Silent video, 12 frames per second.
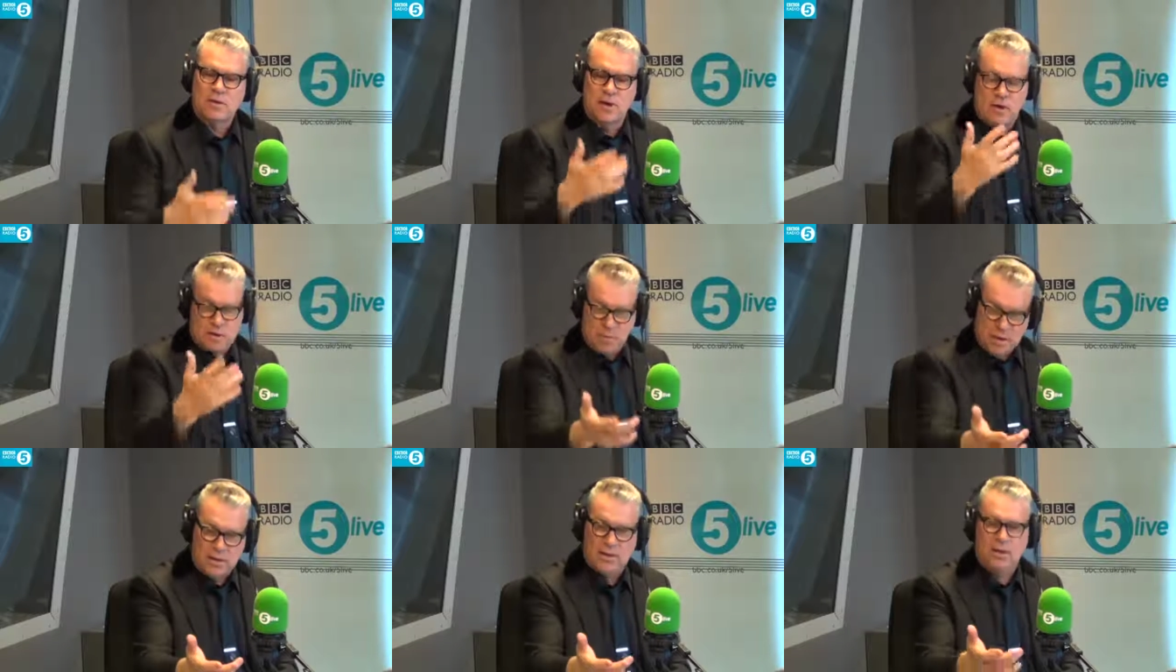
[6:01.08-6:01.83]

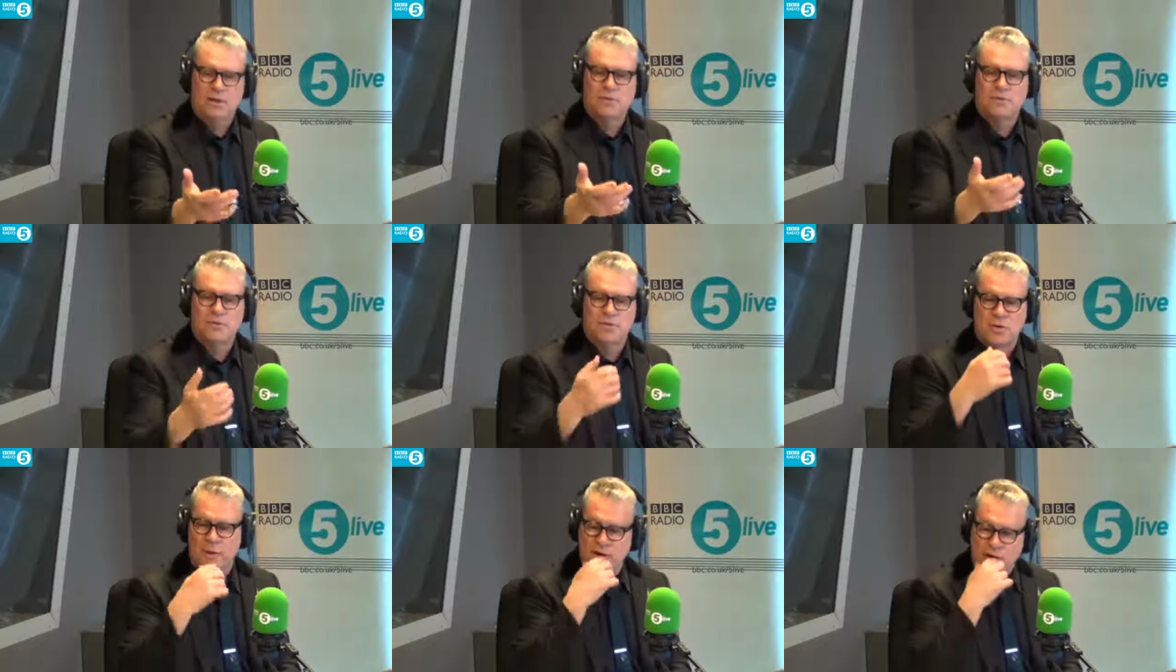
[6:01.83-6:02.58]
Archipelago, the
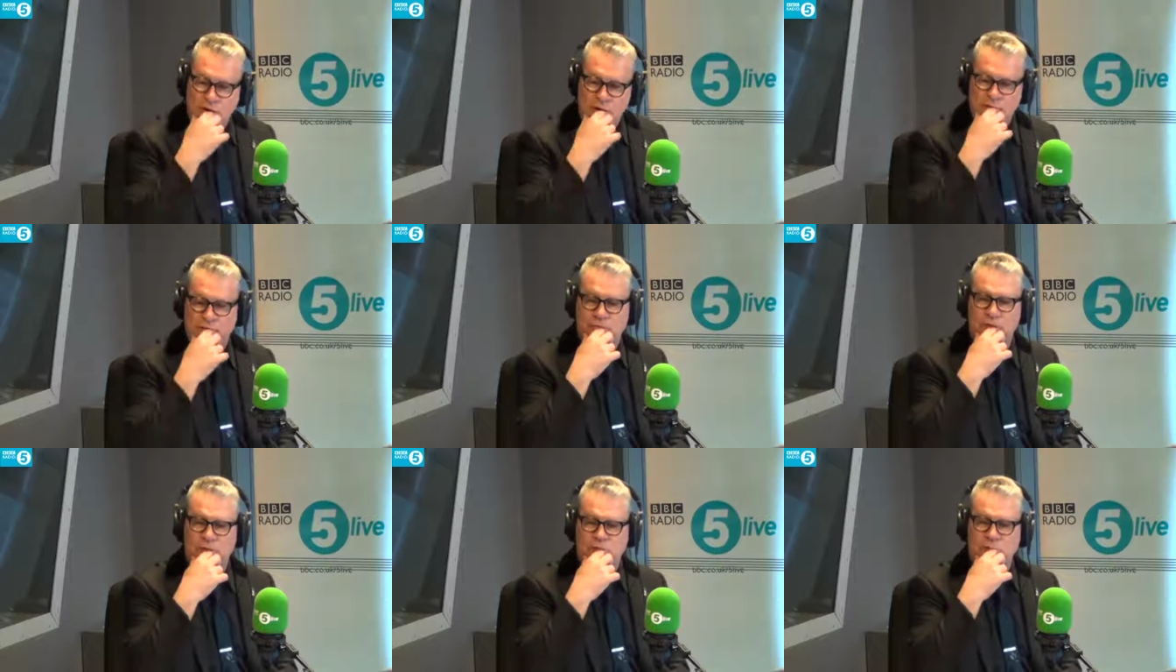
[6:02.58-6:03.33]
Joanna Hogg
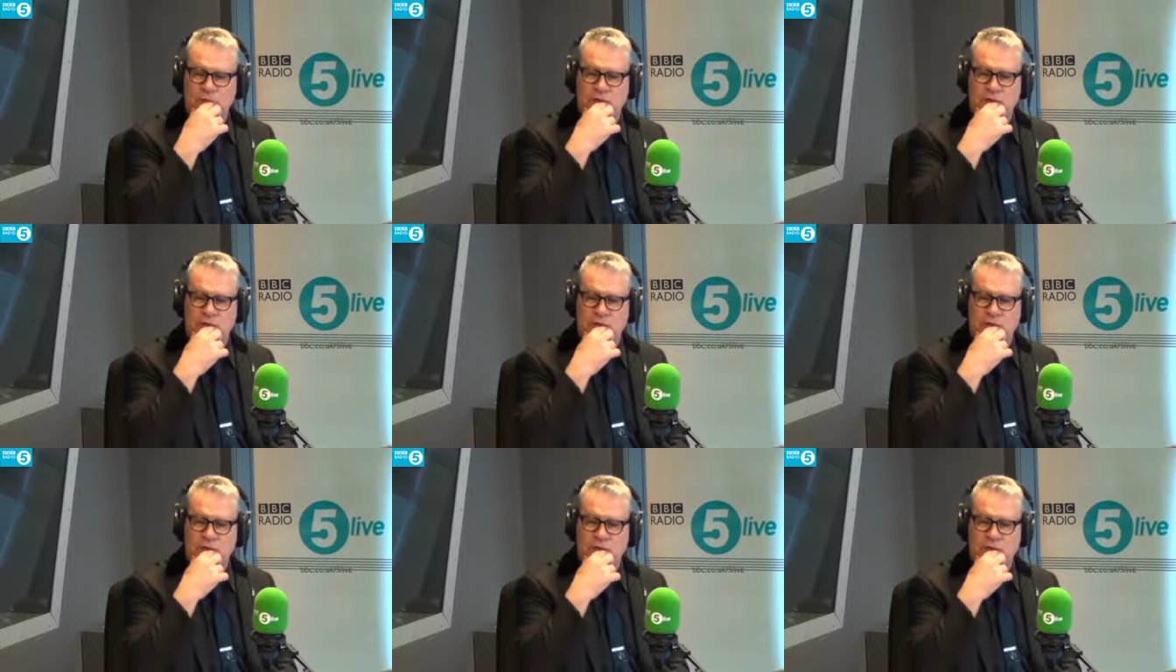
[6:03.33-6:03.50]
film,